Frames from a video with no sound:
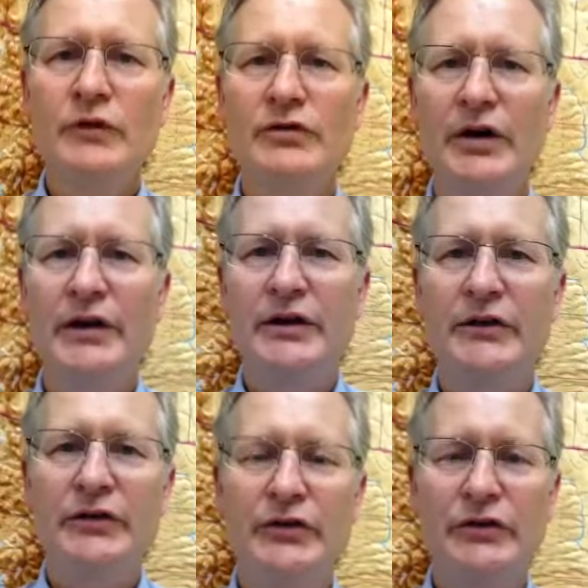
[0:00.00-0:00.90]
trying to get
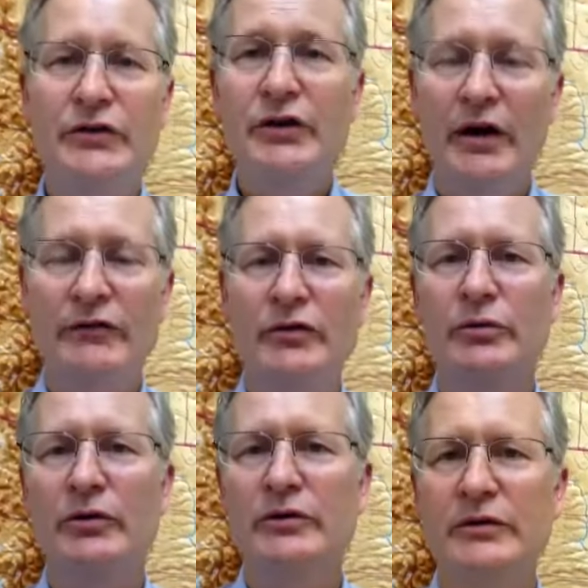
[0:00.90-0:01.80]
the students
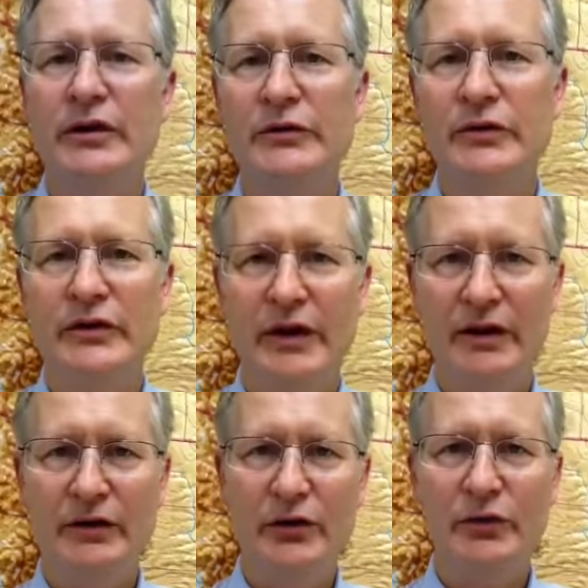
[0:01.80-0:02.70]
comfortable, as we say,
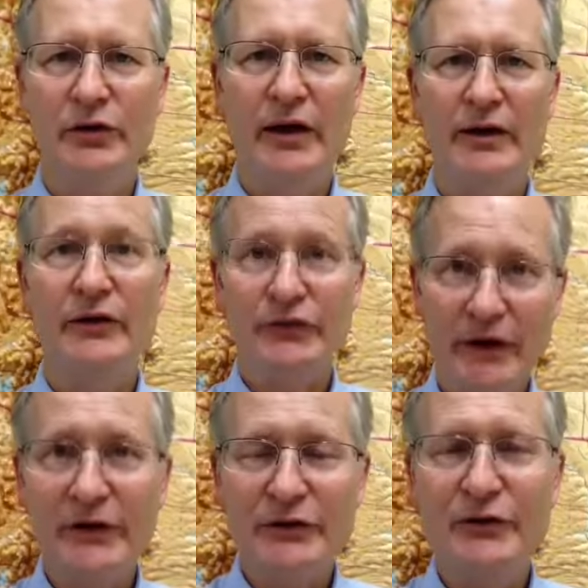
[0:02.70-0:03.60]
lower that
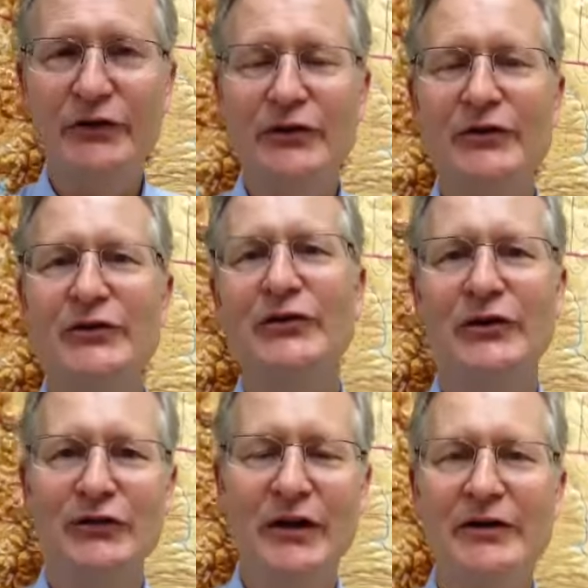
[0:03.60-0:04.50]
affective filter or the
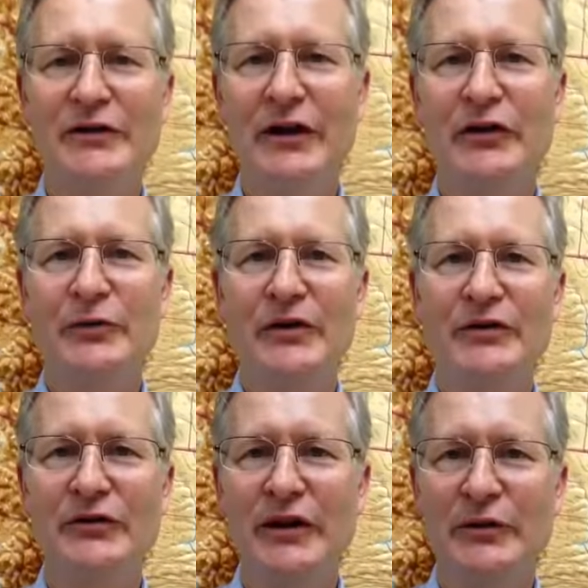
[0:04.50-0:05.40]
affective aspect
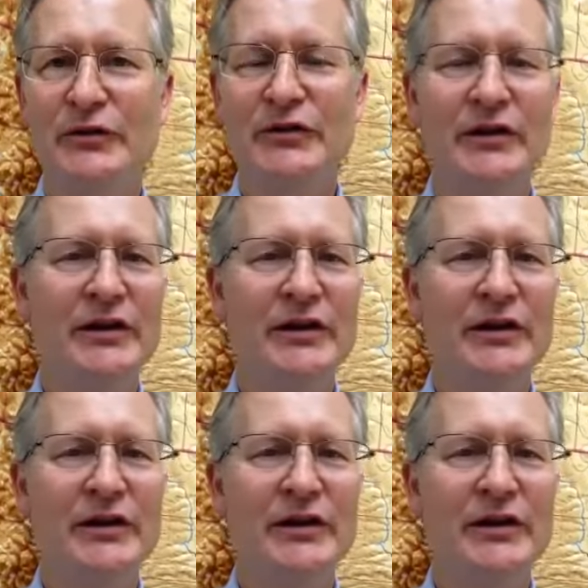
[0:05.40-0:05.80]
of language,